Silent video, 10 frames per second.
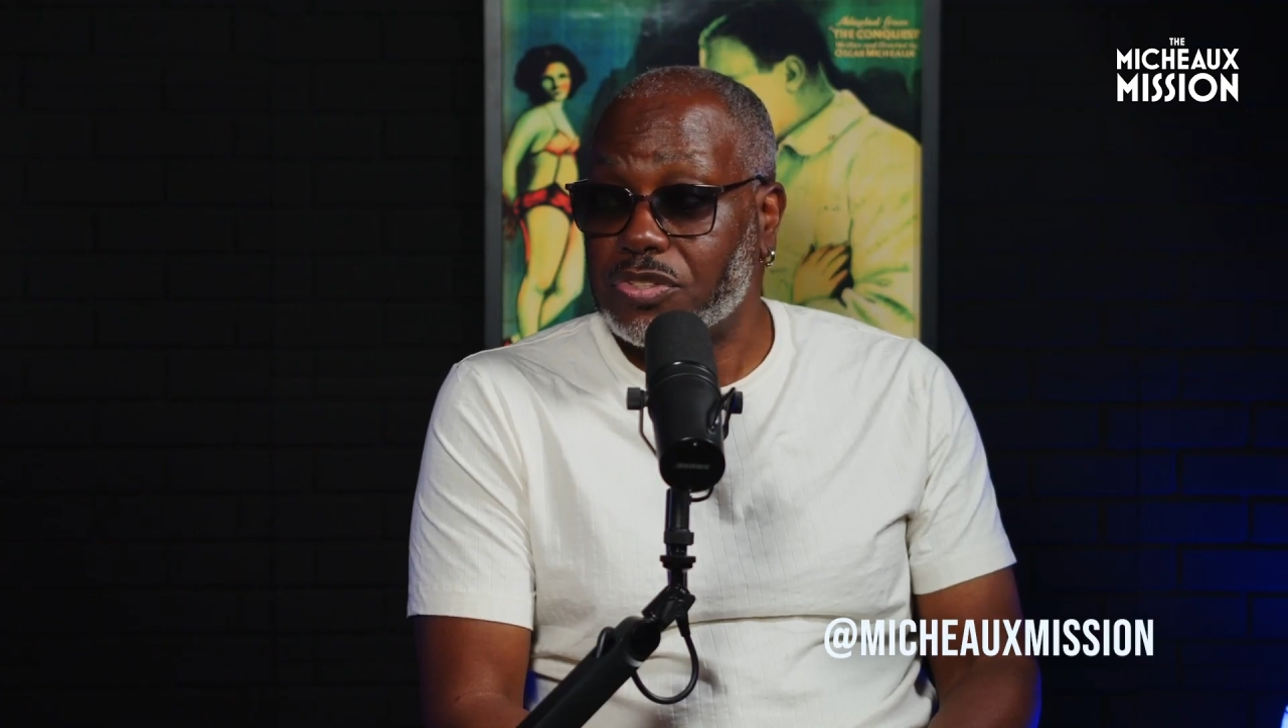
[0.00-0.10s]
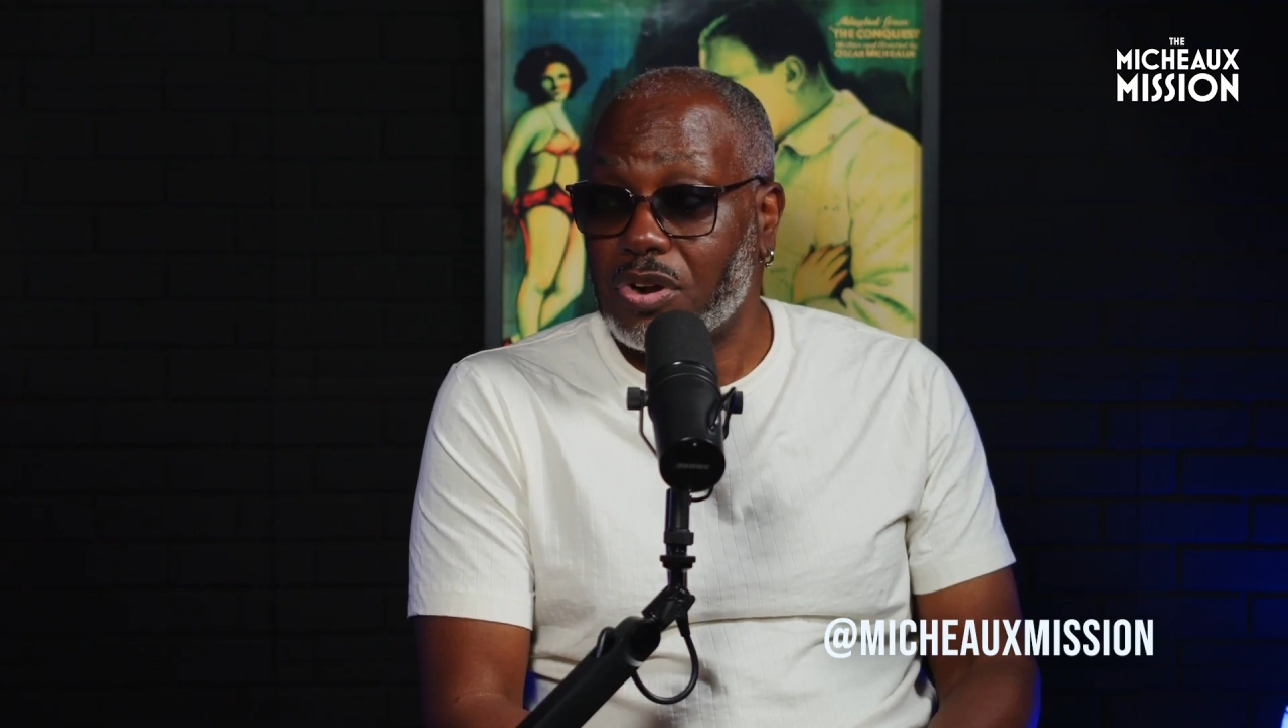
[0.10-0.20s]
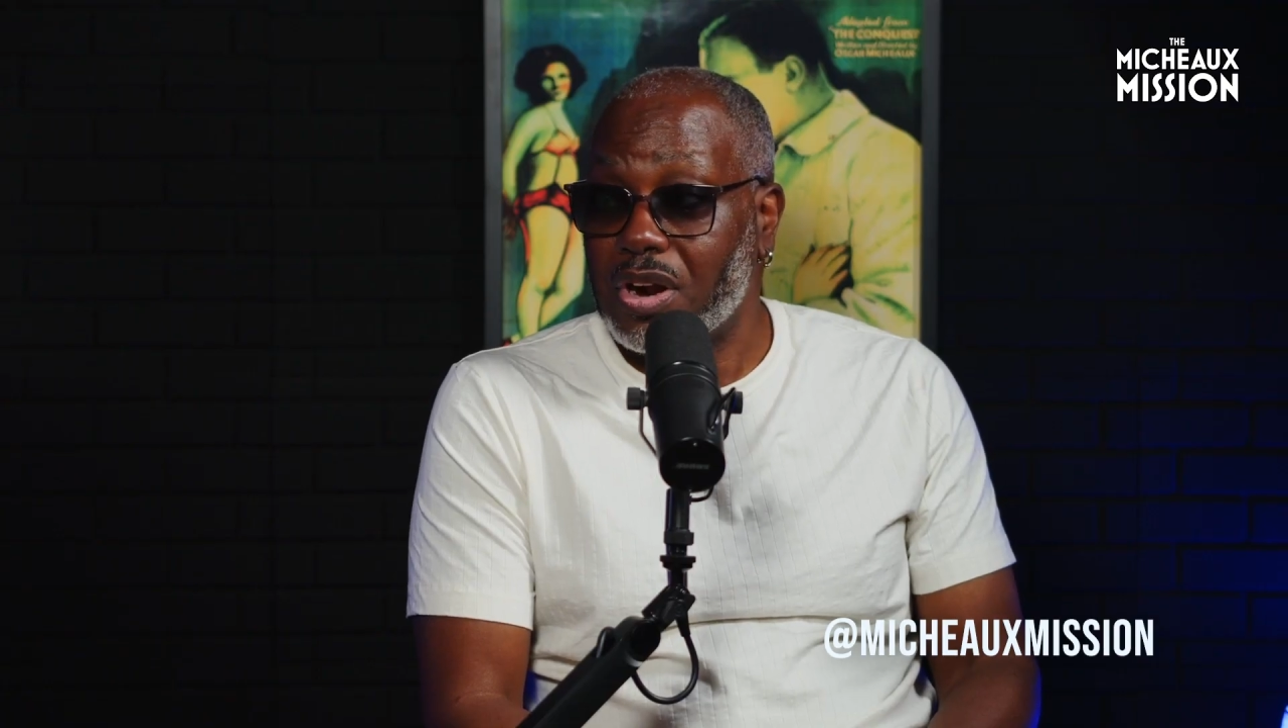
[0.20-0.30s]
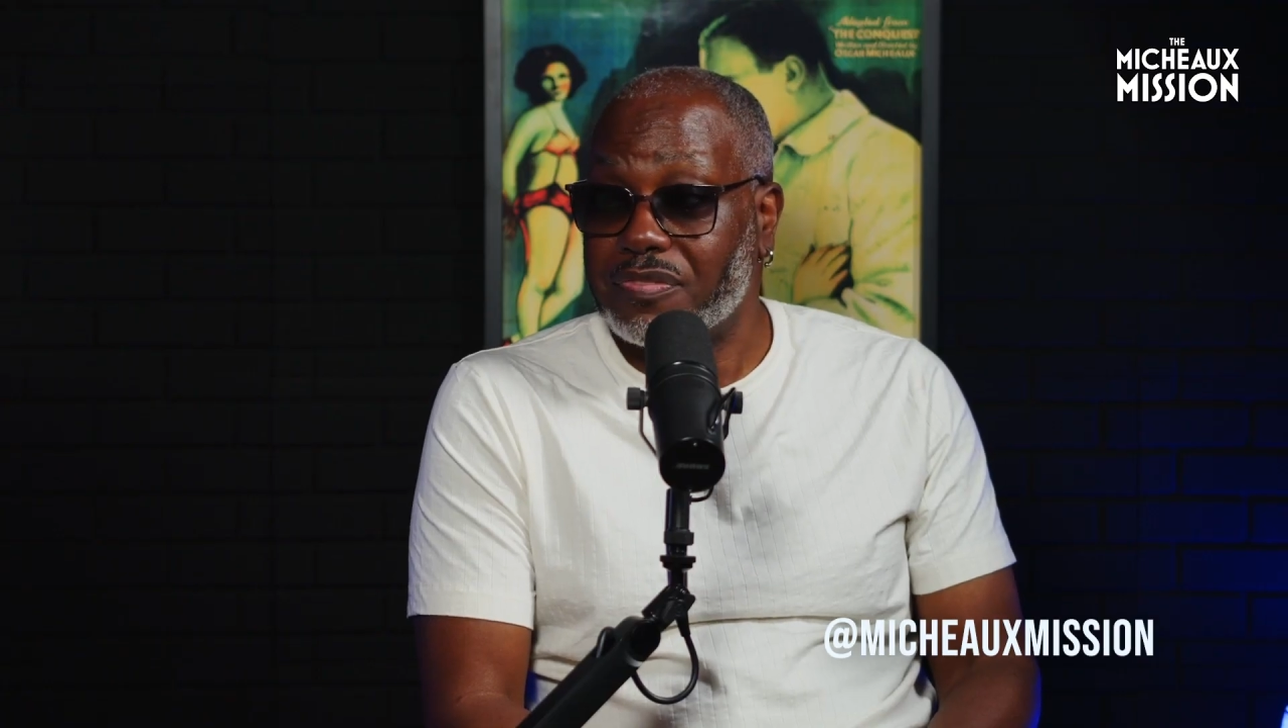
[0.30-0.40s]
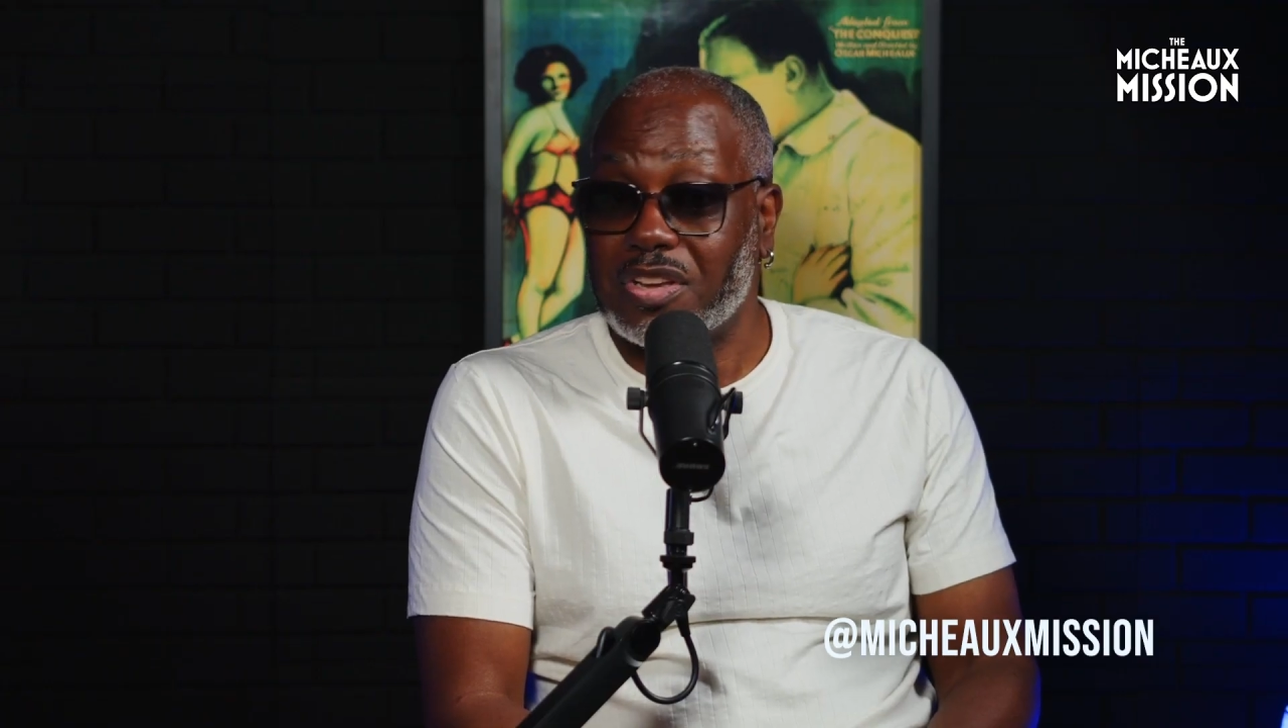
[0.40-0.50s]

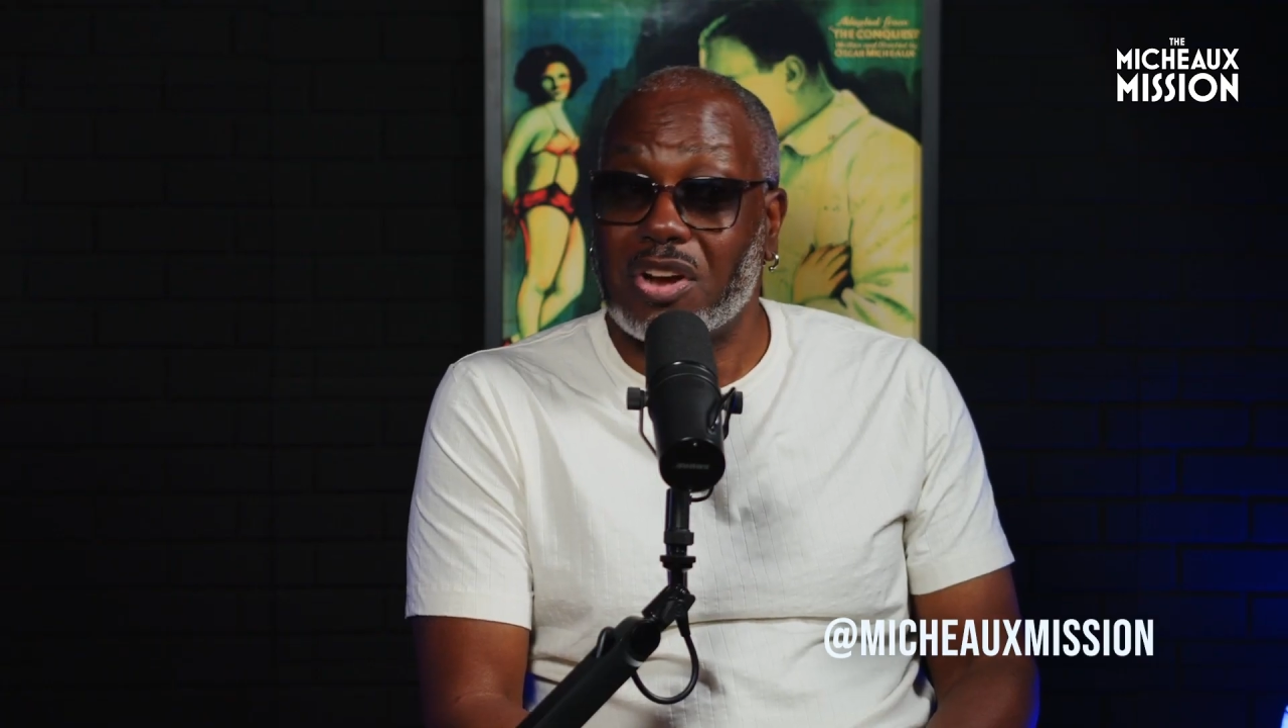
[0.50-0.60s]
Garvey.